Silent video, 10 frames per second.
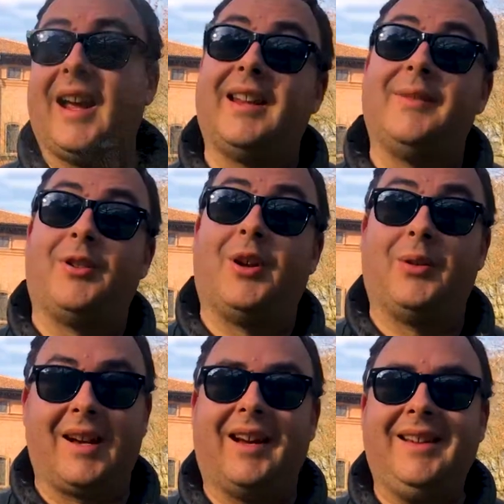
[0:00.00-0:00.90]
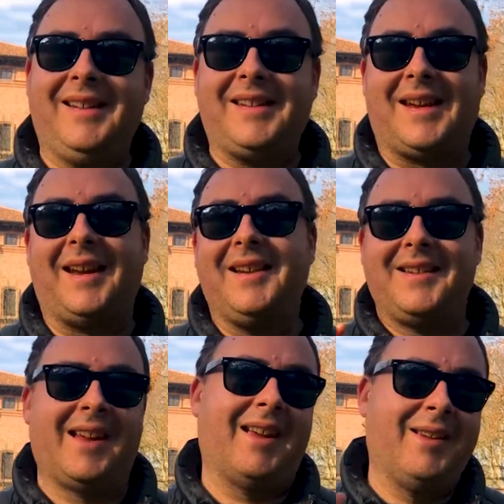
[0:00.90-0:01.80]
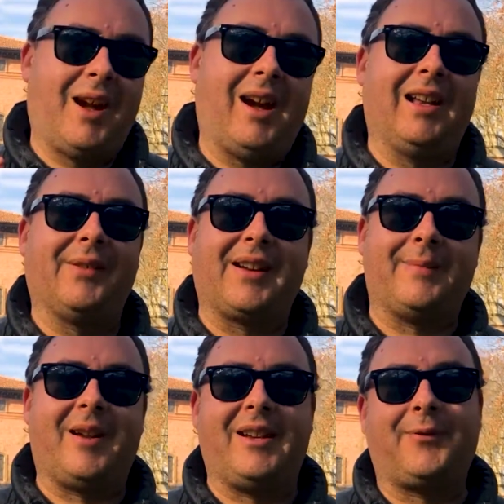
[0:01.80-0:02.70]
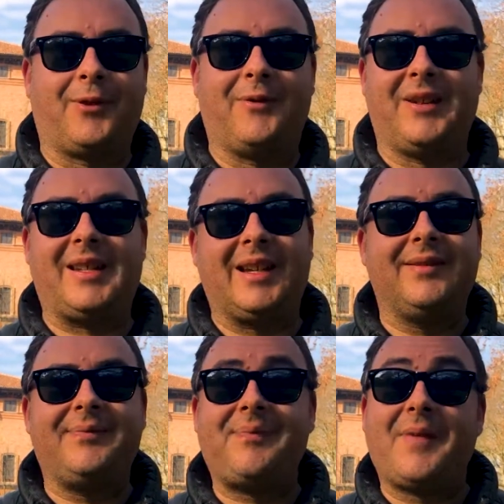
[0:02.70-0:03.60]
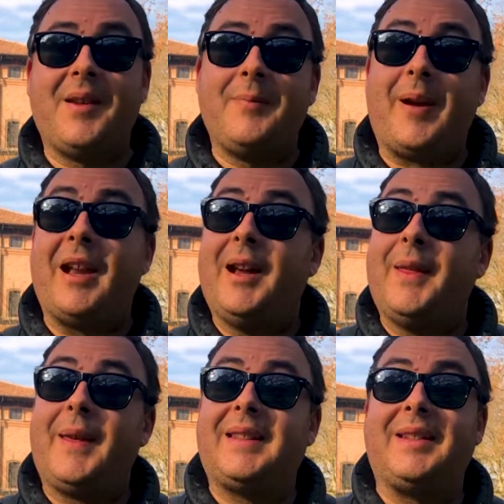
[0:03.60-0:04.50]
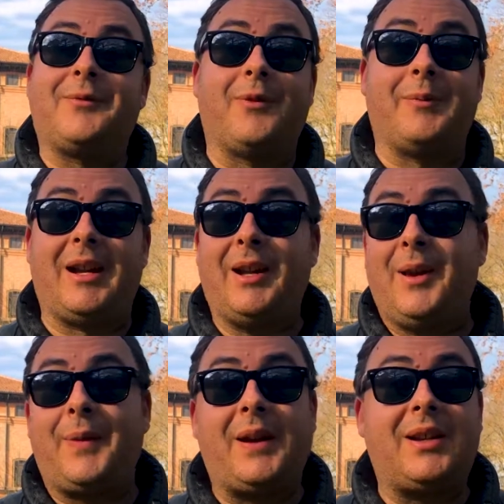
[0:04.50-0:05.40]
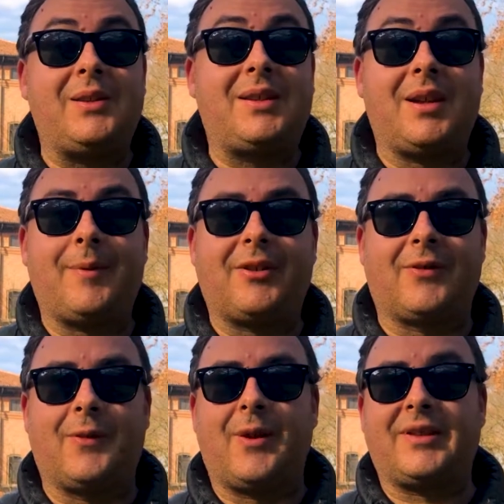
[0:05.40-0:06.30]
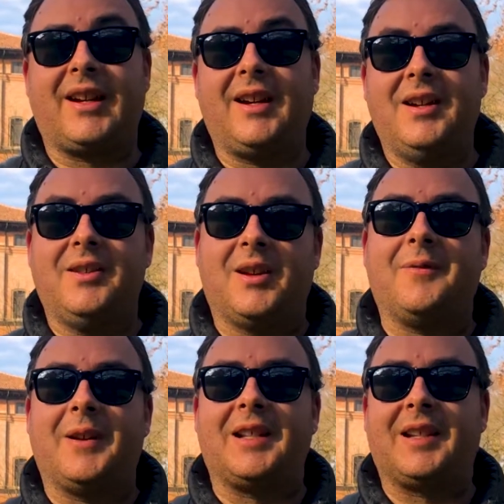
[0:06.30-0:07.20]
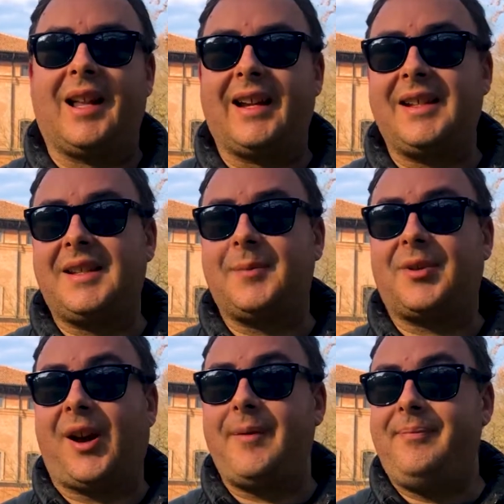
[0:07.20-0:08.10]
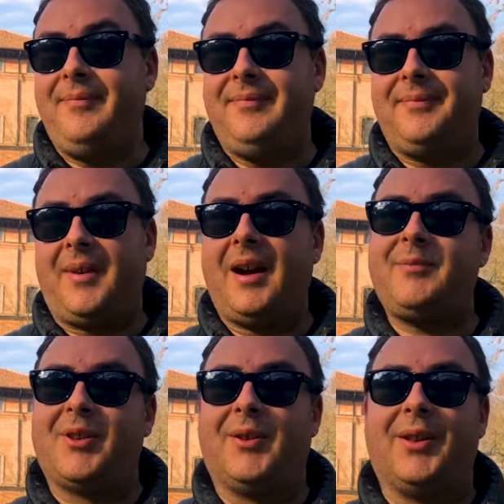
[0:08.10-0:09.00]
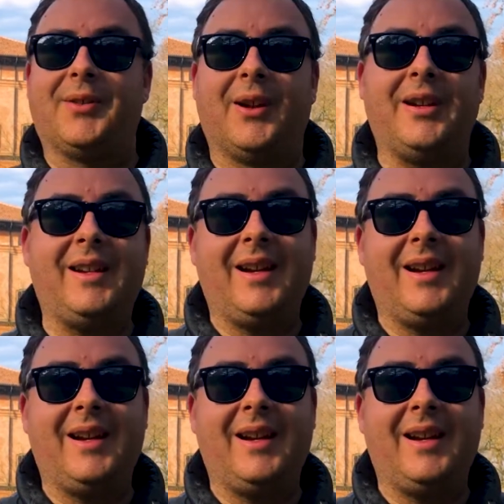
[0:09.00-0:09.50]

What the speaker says: and even older. So yeah, highly recommend for a visit. But that's it from me. Thank you so much for watching. Don't forget to like and subscribe. I'm Joel on the road,